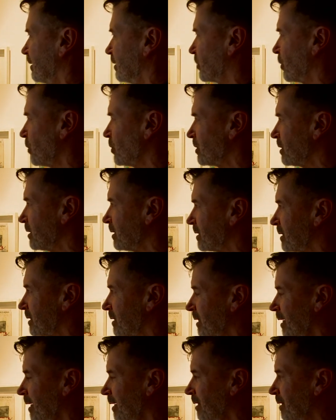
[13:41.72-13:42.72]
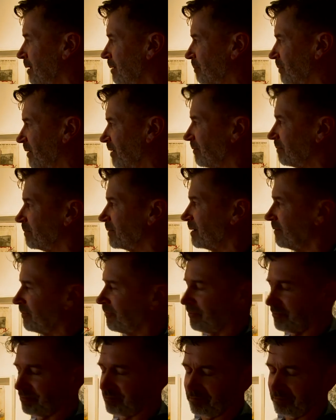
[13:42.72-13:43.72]
Susan's uh,
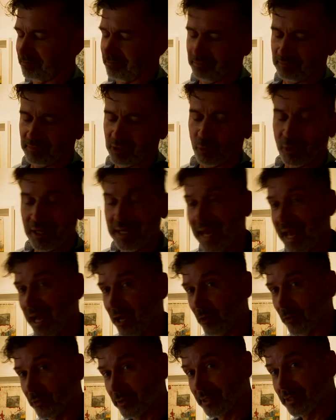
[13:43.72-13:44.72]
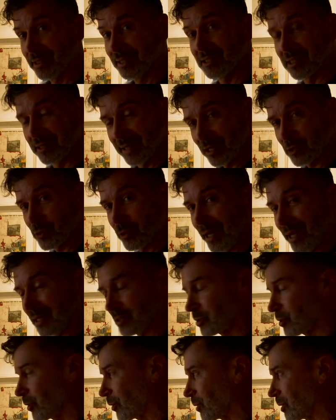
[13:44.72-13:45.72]
renown in international art
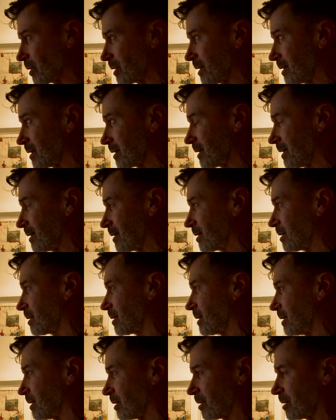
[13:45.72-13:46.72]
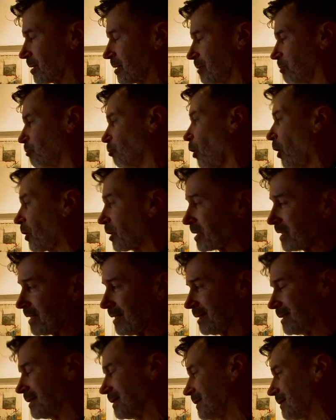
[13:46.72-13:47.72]
circles is, is, is
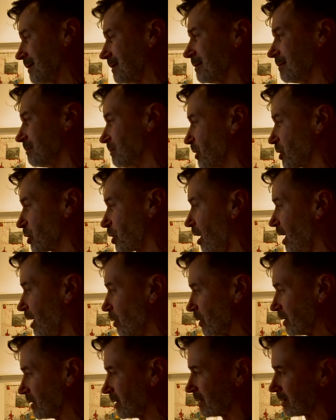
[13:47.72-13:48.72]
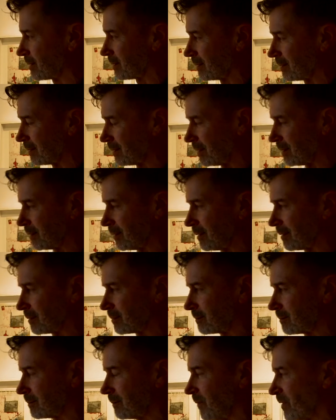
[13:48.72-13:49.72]
rocketing skyward. It's, it,
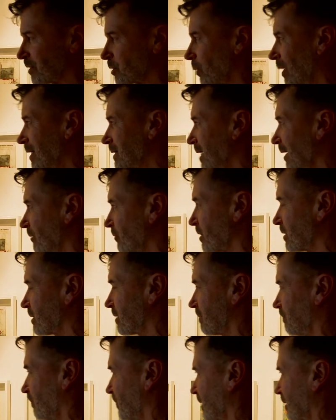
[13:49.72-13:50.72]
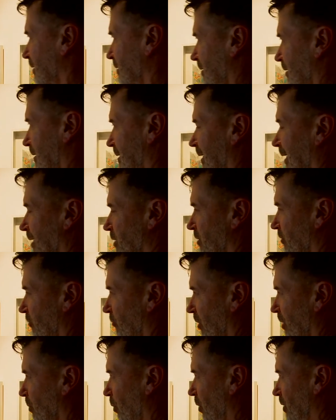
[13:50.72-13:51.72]
it's great to have this selection of
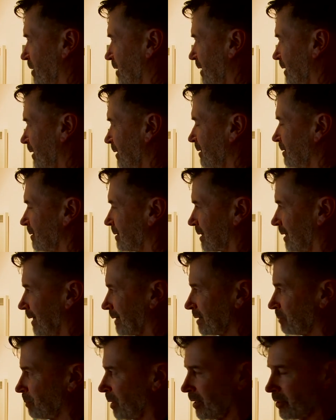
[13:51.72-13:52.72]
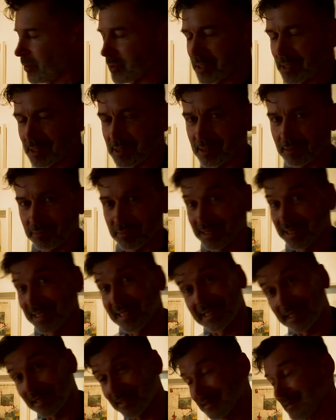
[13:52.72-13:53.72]
three works here, selected by her sister
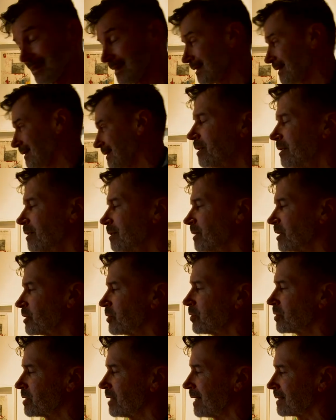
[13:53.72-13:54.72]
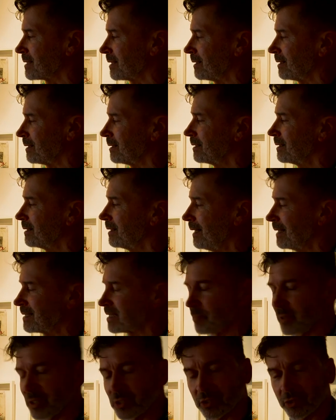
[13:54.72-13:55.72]
Petita. But Susan has an
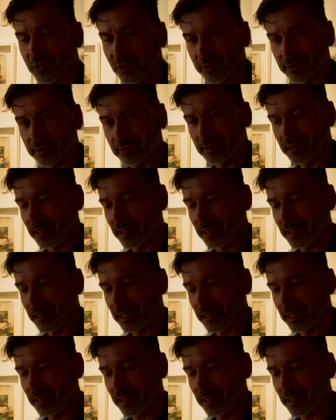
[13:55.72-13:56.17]
exhibition on